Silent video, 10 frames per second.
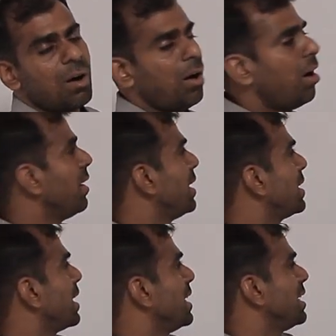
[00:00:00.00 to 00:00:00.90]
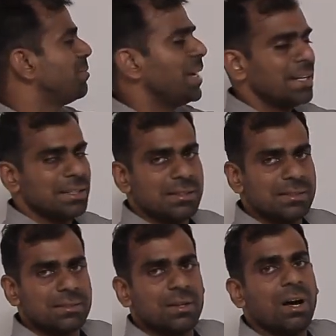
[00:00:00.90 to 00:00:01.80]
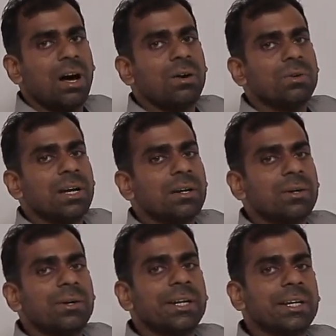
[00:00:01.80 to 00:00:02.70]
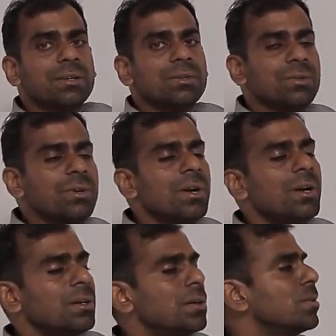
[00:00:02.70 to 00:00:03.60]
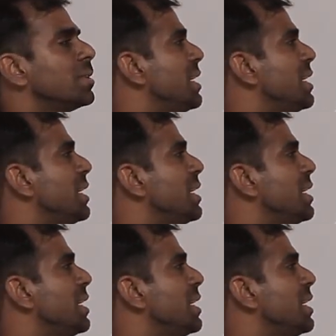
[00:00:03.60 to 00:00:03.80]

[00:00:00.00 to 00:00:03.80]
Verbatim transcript: or a credit balance. Now, how you are going to do